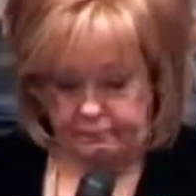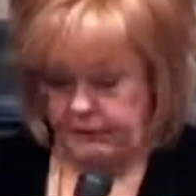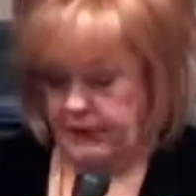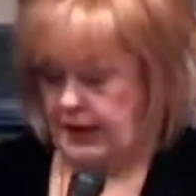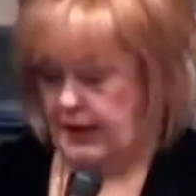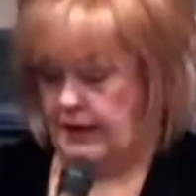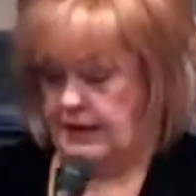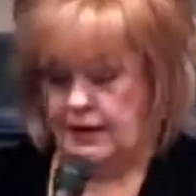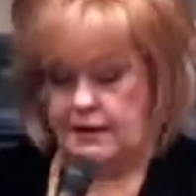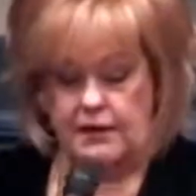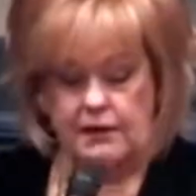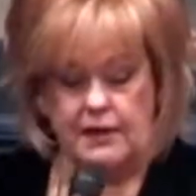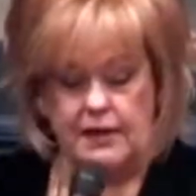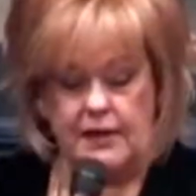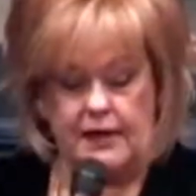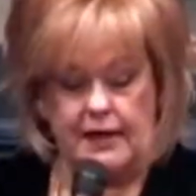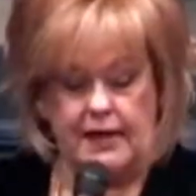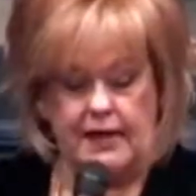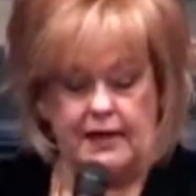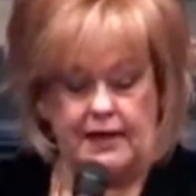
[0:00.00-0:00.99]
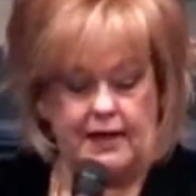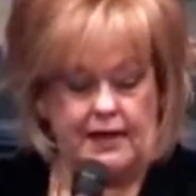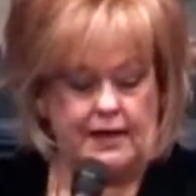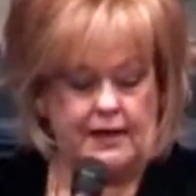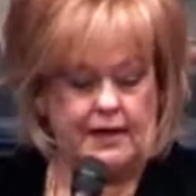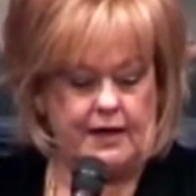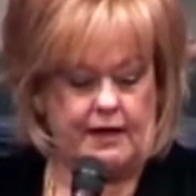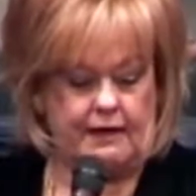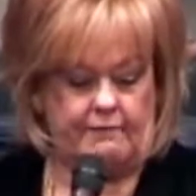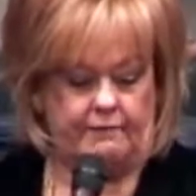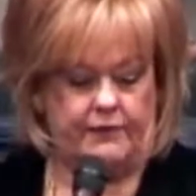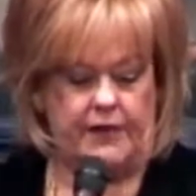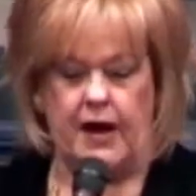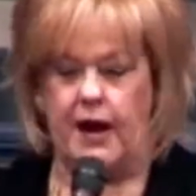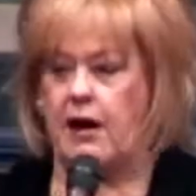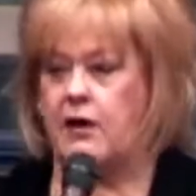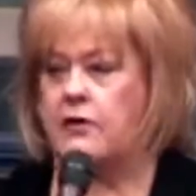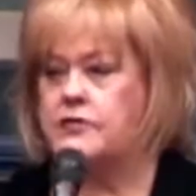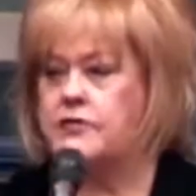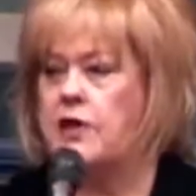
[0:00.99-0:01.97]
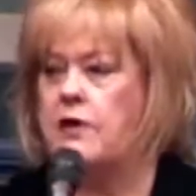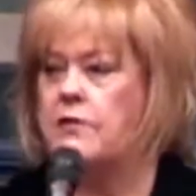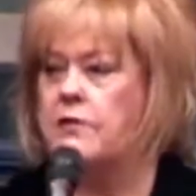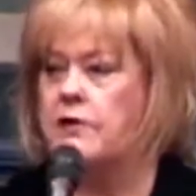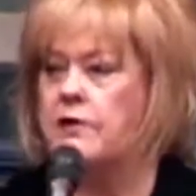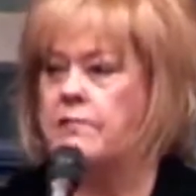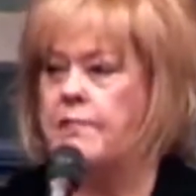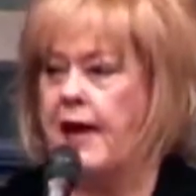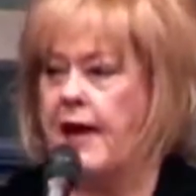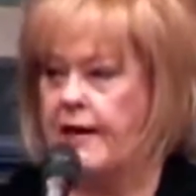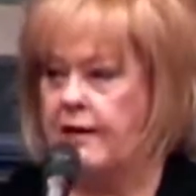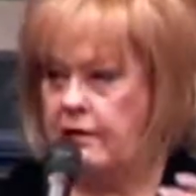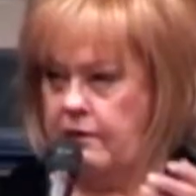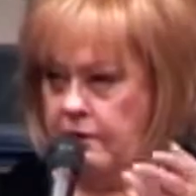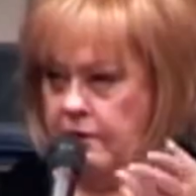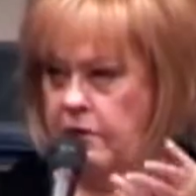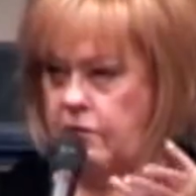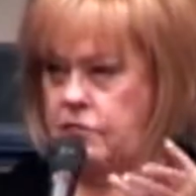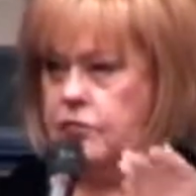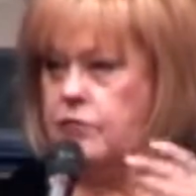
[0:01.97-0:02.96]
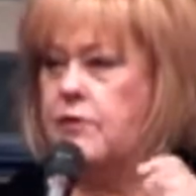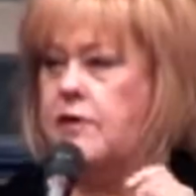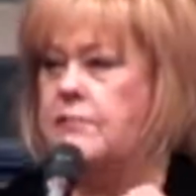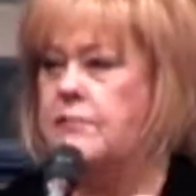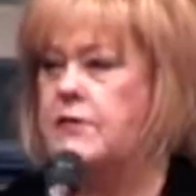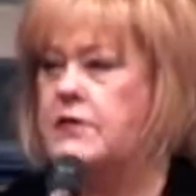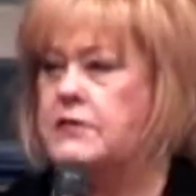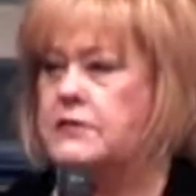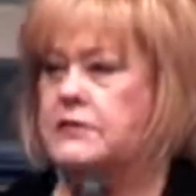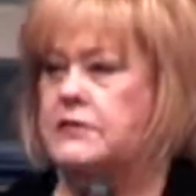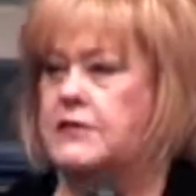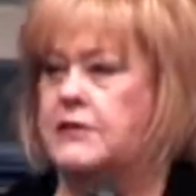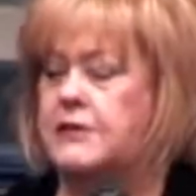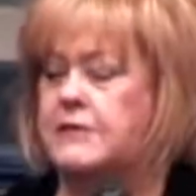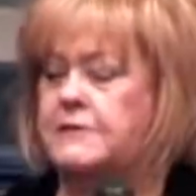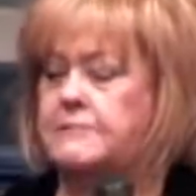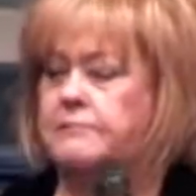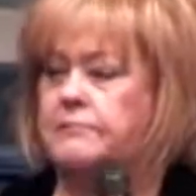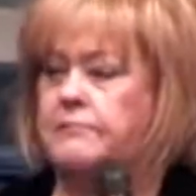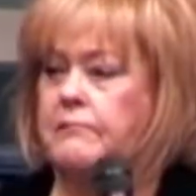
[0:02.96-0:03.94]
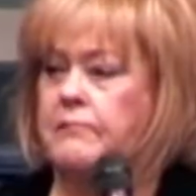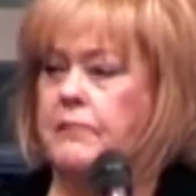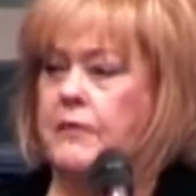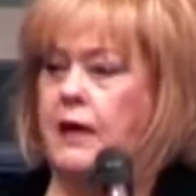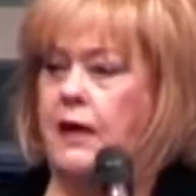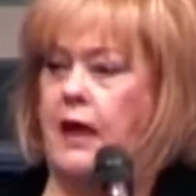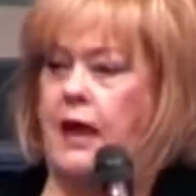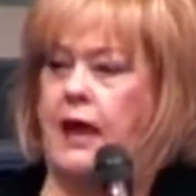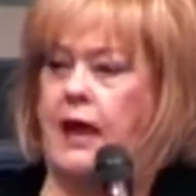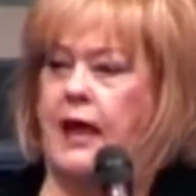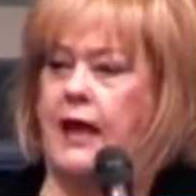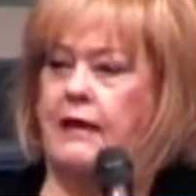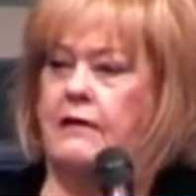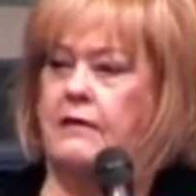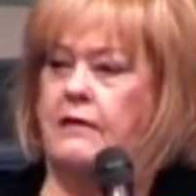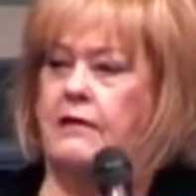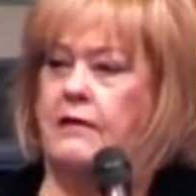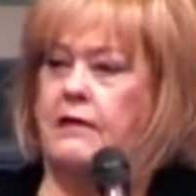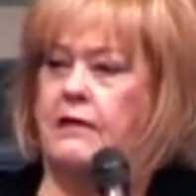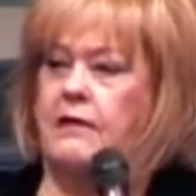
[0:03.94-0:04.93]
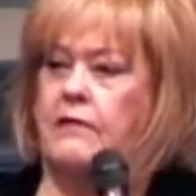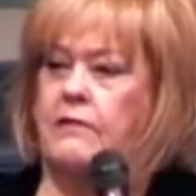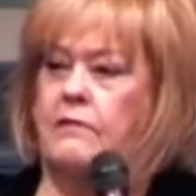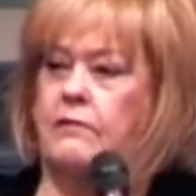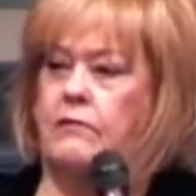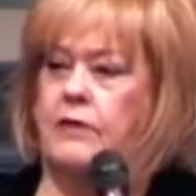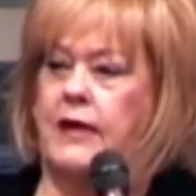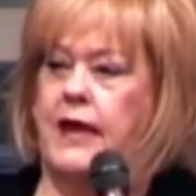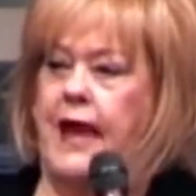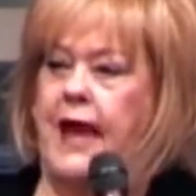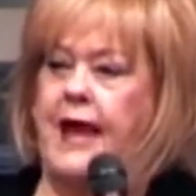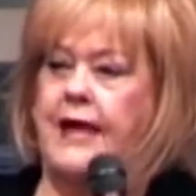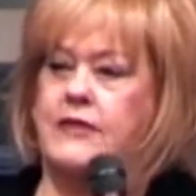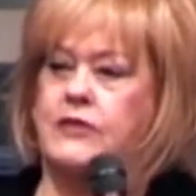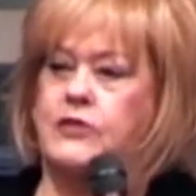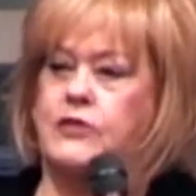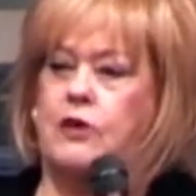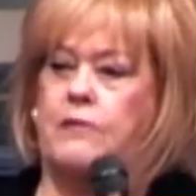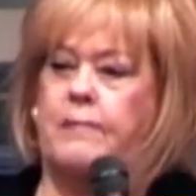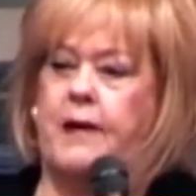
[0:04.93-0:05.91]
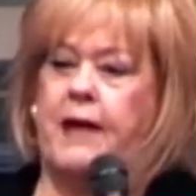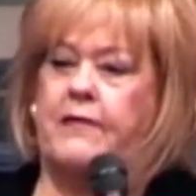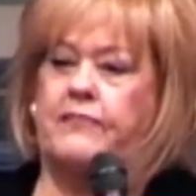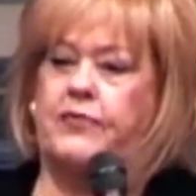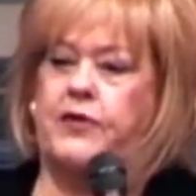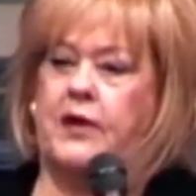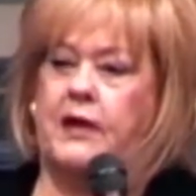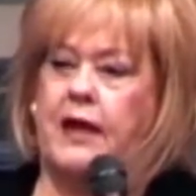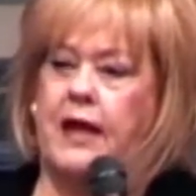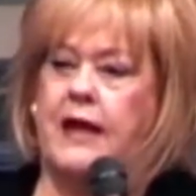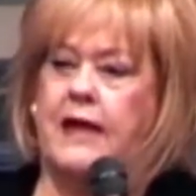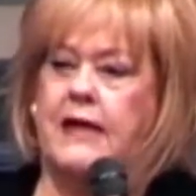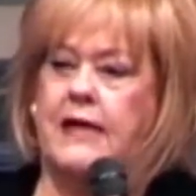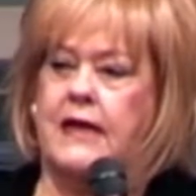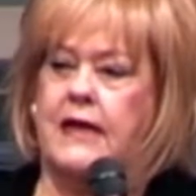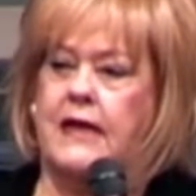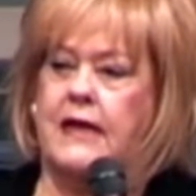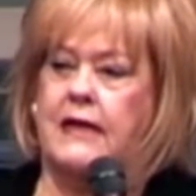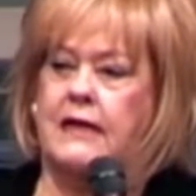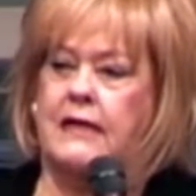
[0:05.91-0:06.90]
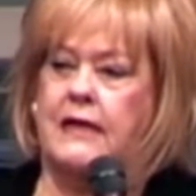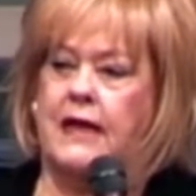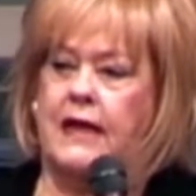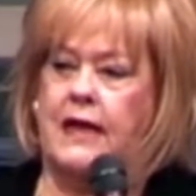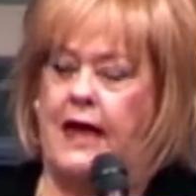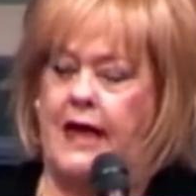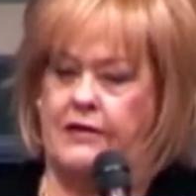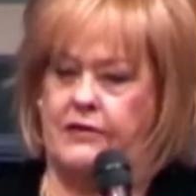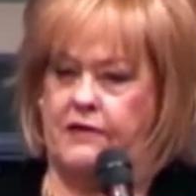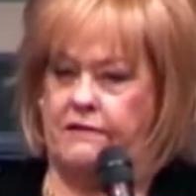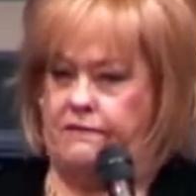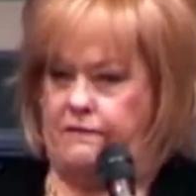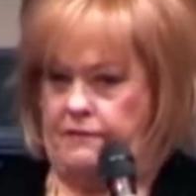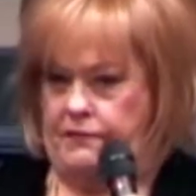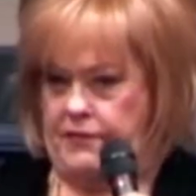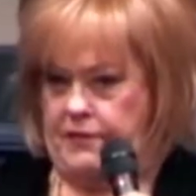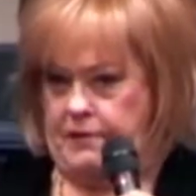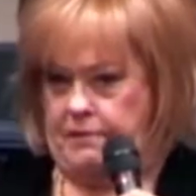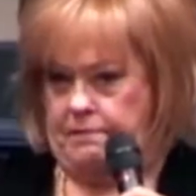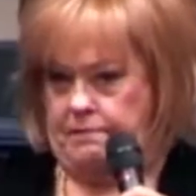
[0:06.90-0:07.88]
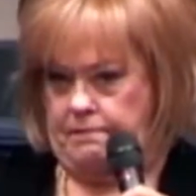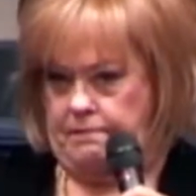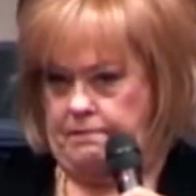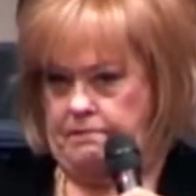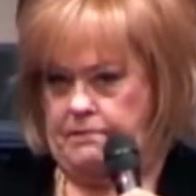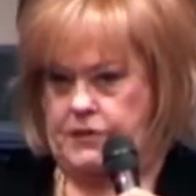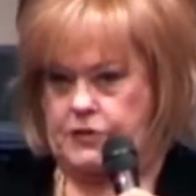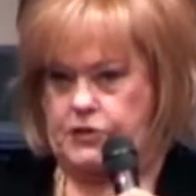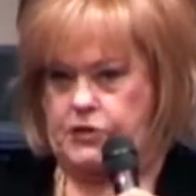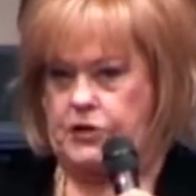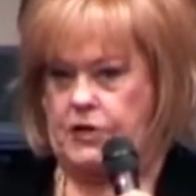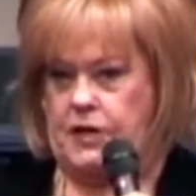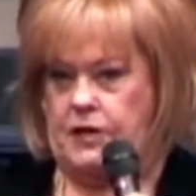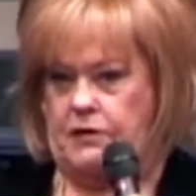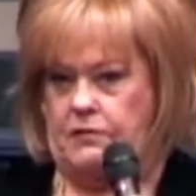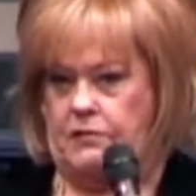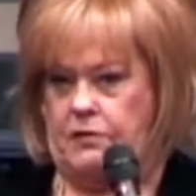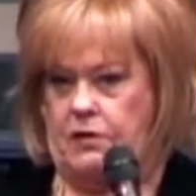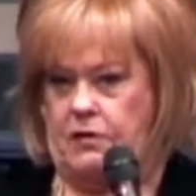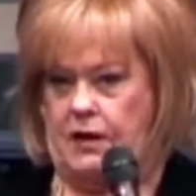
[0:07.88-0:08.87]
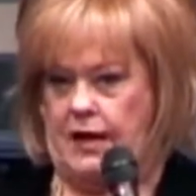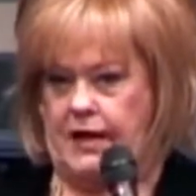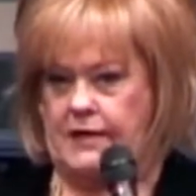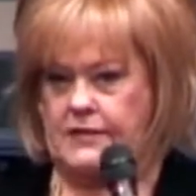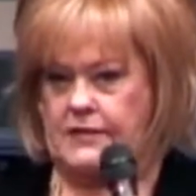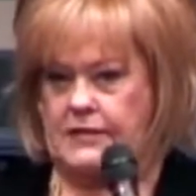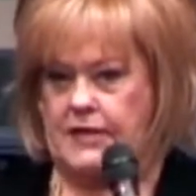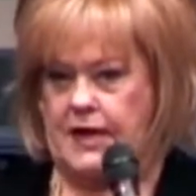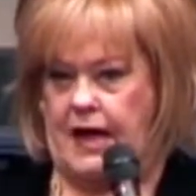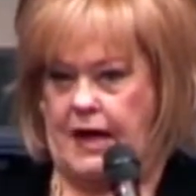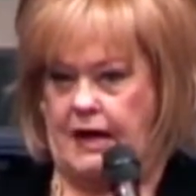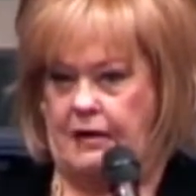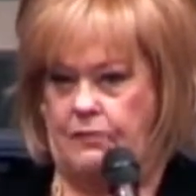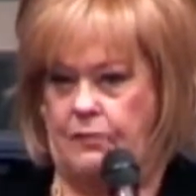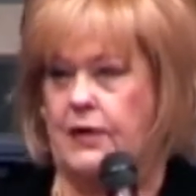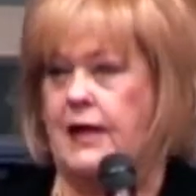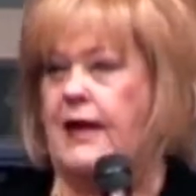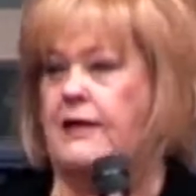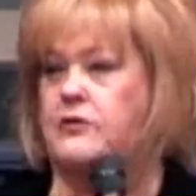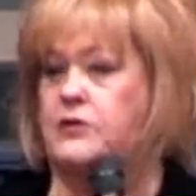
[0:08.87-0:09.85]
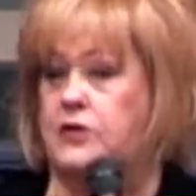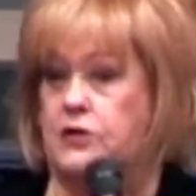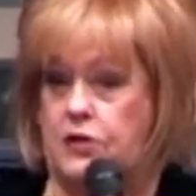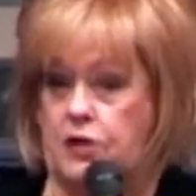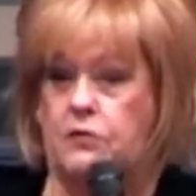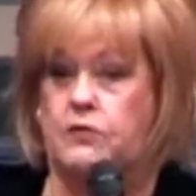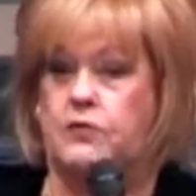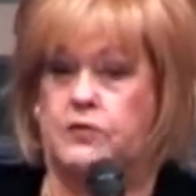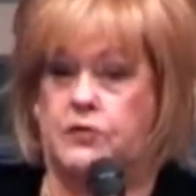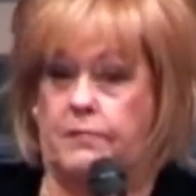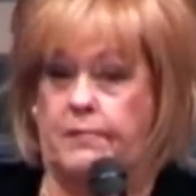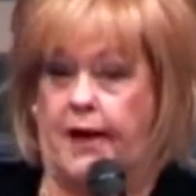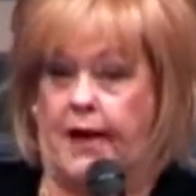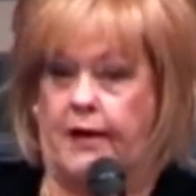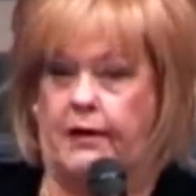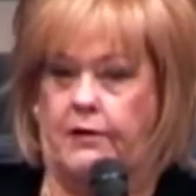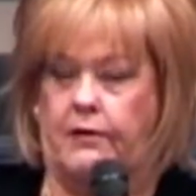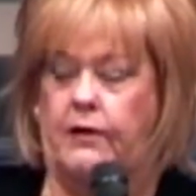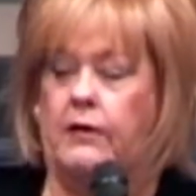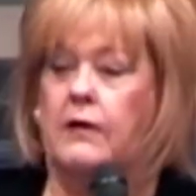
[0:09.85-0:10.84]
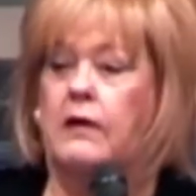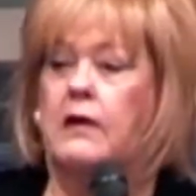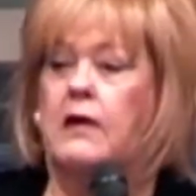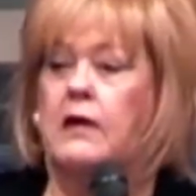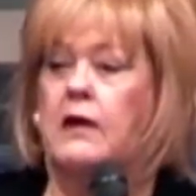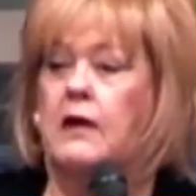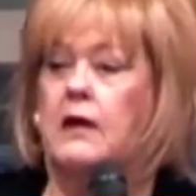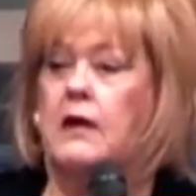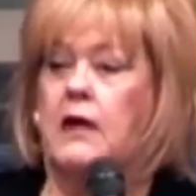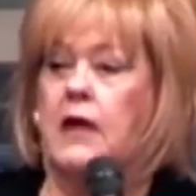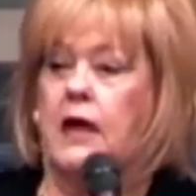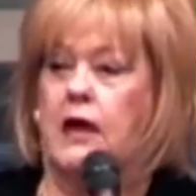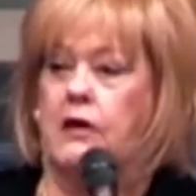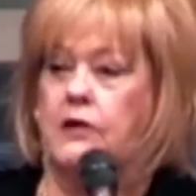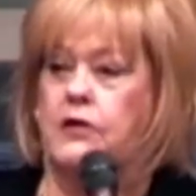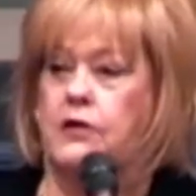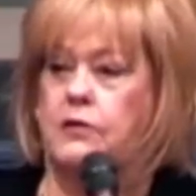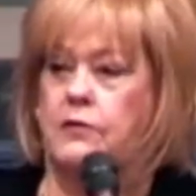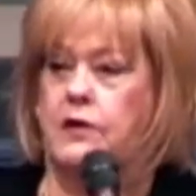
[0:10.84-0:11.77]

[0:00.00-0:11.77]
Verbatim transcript: in a clinic in um, Arizona about her treatments, and we asked her about the lady that had the, the machine on her last night. We asked the nurse about her. Are you